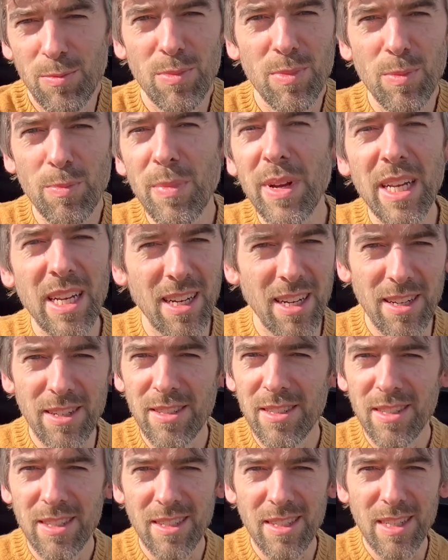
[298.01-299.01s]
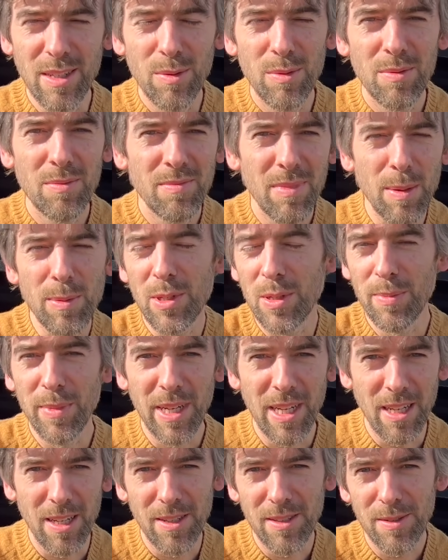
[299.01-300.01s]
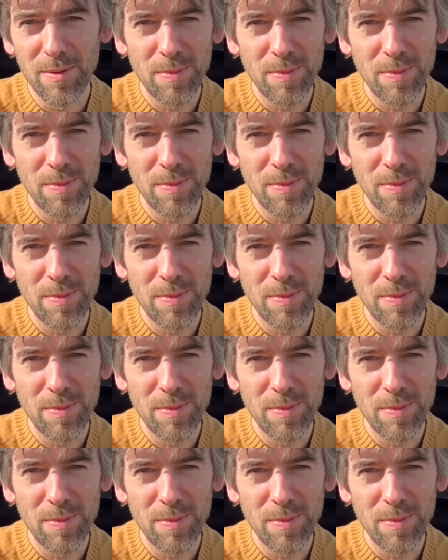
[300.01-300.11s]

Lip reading: meaningless, isn't it? Absolutely meaningless.